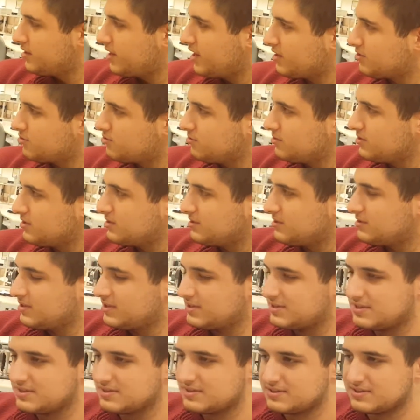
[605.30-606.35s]
actually,
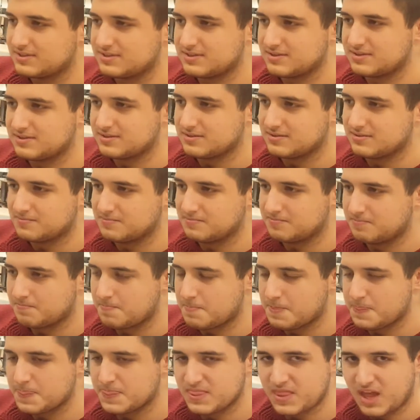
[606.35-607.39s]
this is
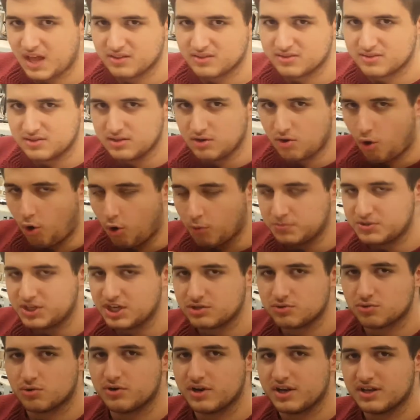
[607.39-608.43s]
not the
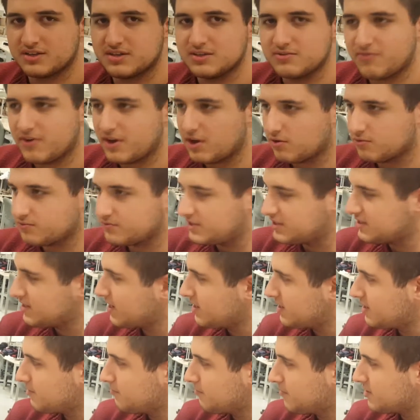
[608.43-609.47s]
object-oriented way of
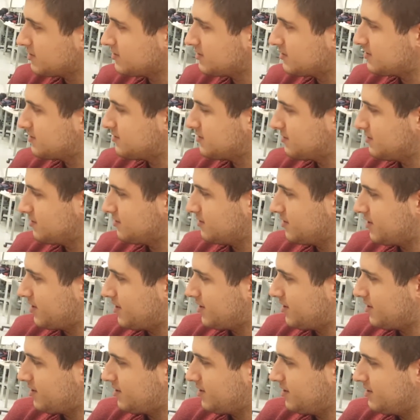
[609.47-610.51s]
designing, but
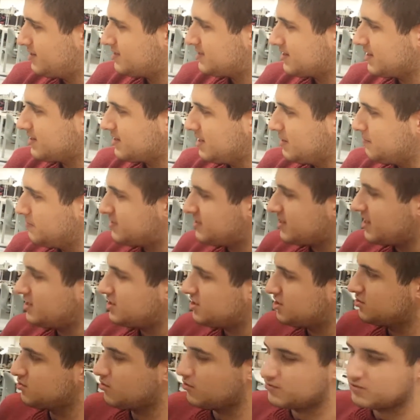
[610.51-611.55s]
it's an
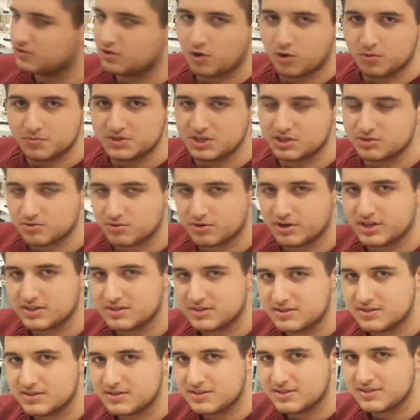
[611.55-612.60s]
imitation of the
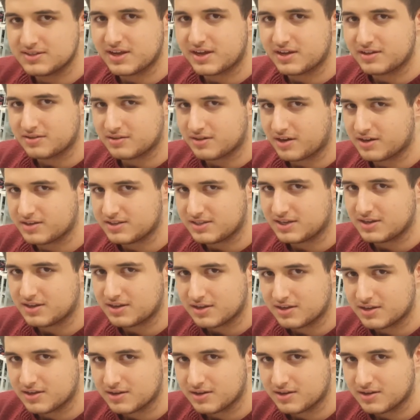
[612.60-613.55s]
object-oriented design, I think.